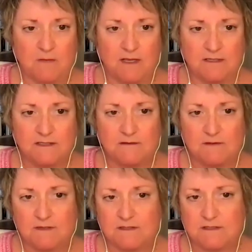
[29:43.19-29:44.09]
because it
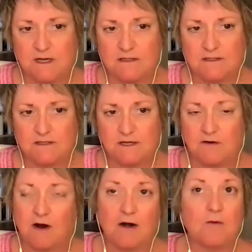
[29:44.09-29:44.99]
was just,
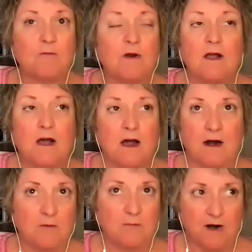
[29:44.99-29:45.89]

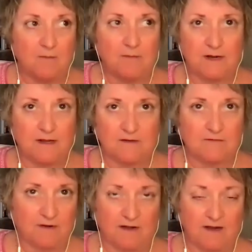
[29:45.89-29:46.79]
our property is
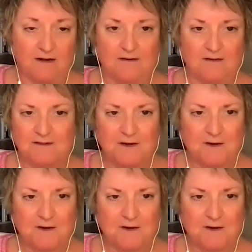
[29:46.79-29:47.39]
fine.